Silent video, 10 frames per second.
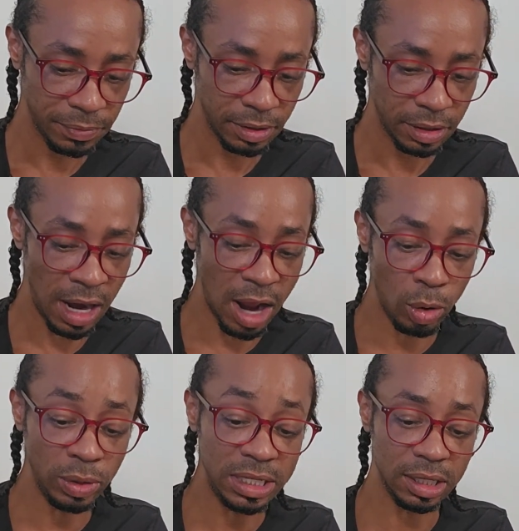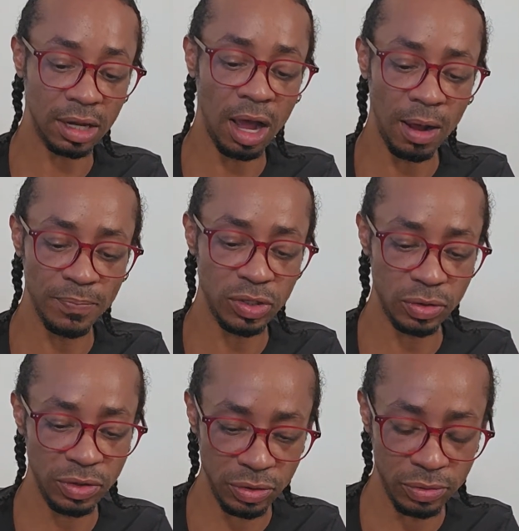not only to come to
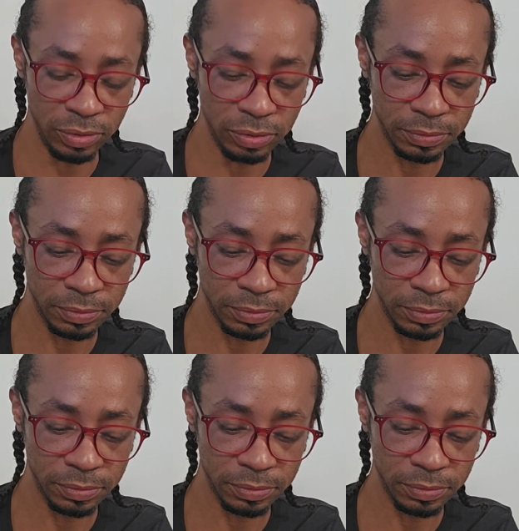you,